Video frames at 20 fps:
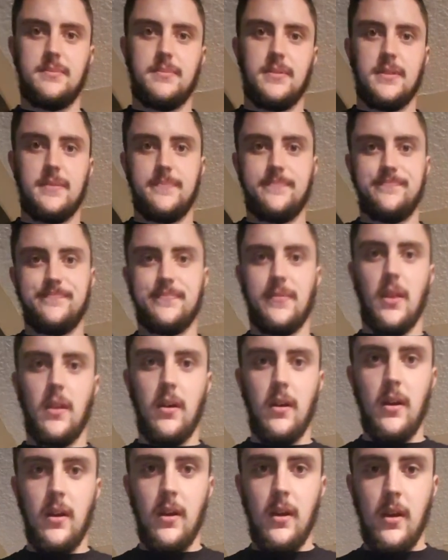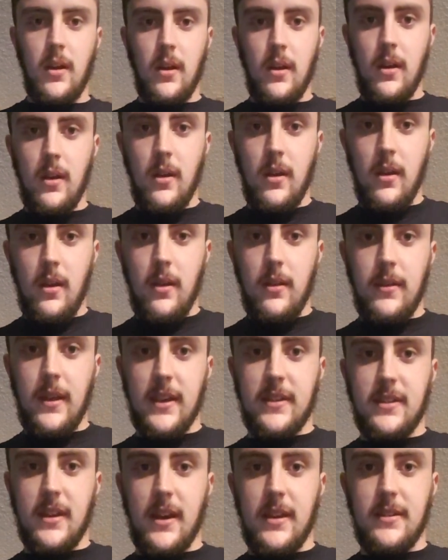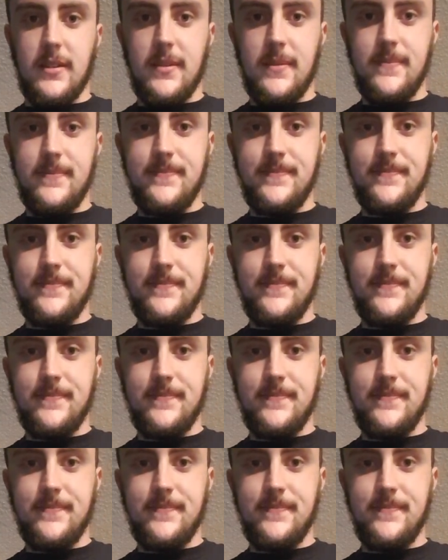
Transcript: but thanks, guys.